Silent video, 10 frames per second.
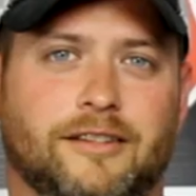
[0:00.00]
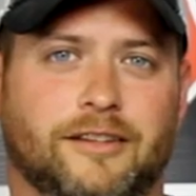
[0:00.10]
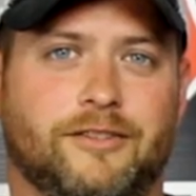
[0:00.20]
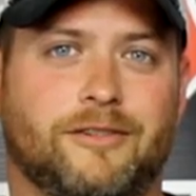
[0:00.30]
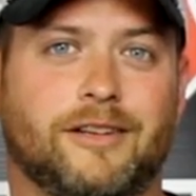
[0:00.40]

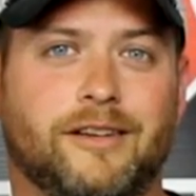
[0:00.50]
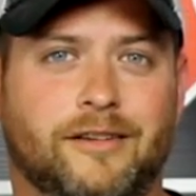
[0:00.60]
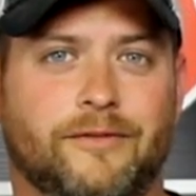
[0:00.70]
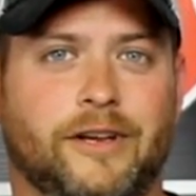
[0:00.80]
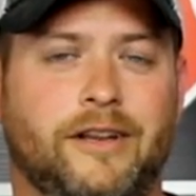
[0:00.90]
It's really
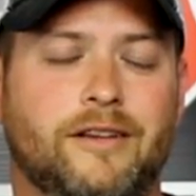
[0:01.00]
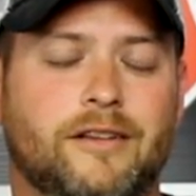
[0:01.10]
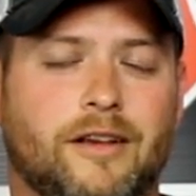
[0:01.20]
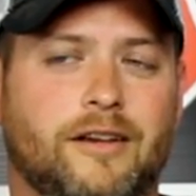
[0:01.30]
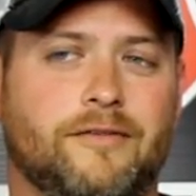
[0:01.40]

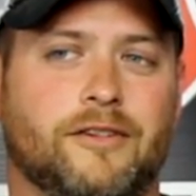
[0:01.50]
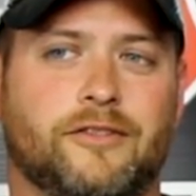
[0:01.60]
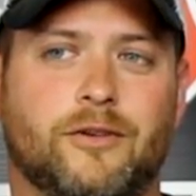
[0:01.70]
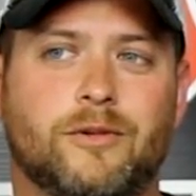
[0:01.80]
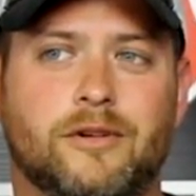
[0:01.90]
convenient to have the
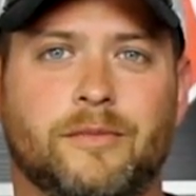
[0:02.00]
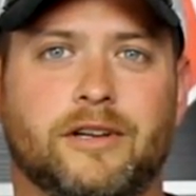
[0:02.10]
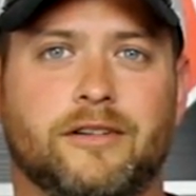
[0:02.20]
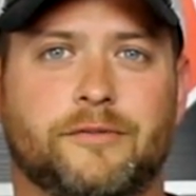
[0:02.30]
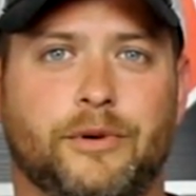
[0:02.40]
store at
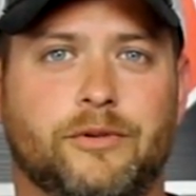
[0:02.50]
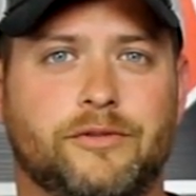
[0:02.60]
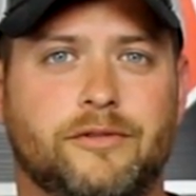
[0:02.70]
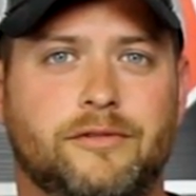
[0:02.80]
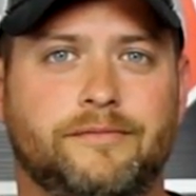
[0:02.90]
my
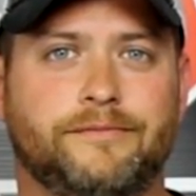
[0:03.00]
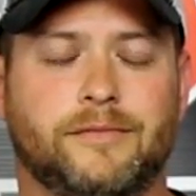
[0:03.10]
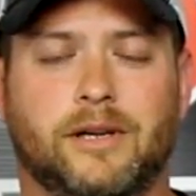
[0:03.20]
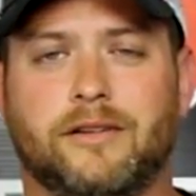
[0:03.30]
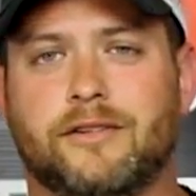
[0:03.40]
disposal.
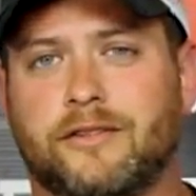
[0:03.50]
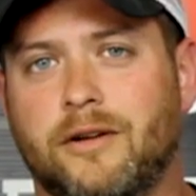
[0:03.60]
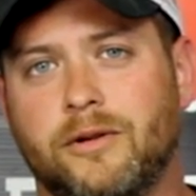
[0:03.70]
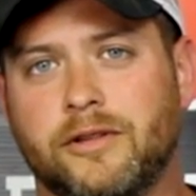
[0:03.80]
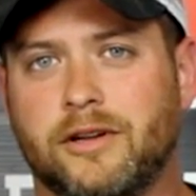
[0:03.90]
I can just
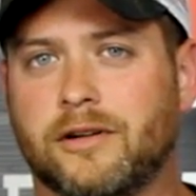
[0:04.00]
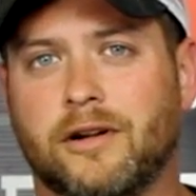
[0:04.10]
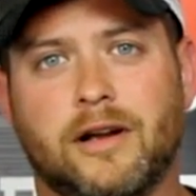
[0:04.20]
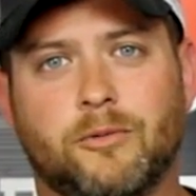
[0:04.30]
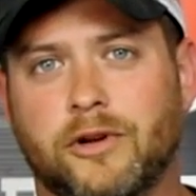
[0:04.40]
go in there and
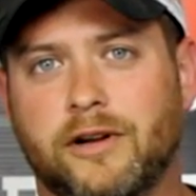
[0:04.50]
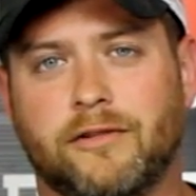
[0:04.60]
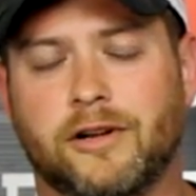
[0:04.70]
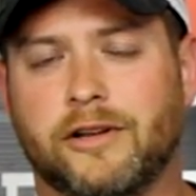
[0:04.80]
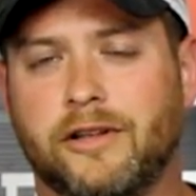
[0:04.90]
grab
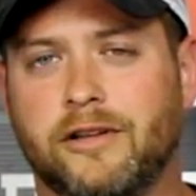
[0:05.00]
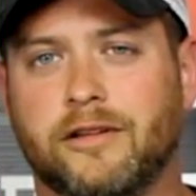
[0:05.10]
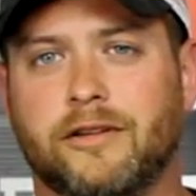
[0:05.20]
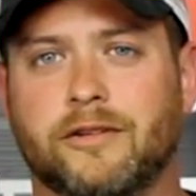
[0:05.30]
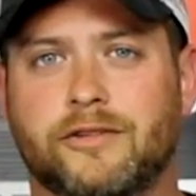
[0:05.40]
whatever I need to do